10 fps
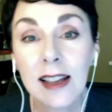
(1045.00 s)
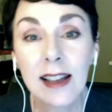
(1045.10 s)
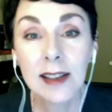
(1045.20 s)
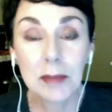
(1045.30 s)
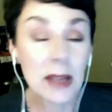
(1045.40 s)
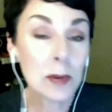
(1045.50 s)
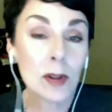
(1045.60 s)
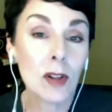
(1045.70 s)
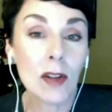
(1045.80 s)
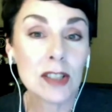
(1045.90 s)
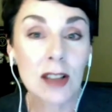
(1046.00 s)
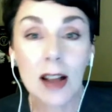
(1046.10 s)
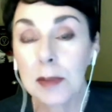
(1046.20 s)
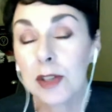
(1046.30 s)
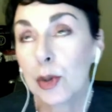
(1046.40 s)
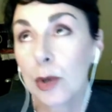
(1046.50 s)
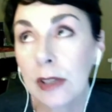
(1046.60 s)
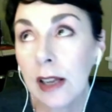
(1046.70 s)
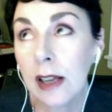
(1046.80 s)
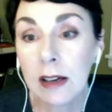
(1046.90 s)
people all the time, the
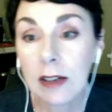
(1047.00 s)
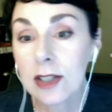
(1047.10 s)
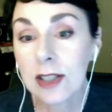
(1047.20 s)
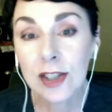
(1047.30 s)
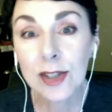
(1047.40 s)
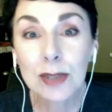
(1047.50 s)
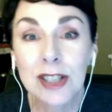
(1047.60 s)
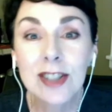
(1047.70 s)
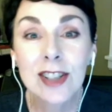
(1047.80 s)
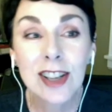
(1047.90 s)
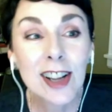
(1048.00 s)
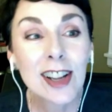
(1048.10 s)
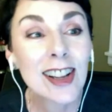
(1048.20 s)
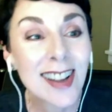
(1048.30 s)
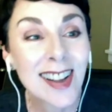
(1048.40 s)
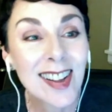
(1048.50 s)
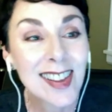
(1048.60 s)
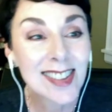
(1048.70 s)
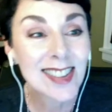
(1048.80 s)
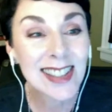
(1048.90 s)
Jordanaires. It just was
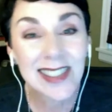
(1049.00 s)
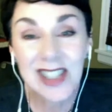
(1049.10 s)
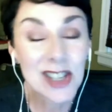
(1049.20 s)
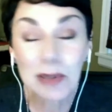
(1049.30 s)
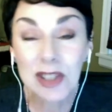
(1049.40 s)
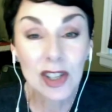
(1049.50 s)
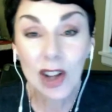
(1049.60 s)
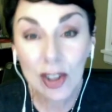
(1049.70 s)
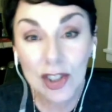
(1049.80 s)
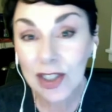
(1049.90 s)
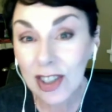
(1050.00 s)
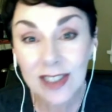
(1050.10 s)
the culture.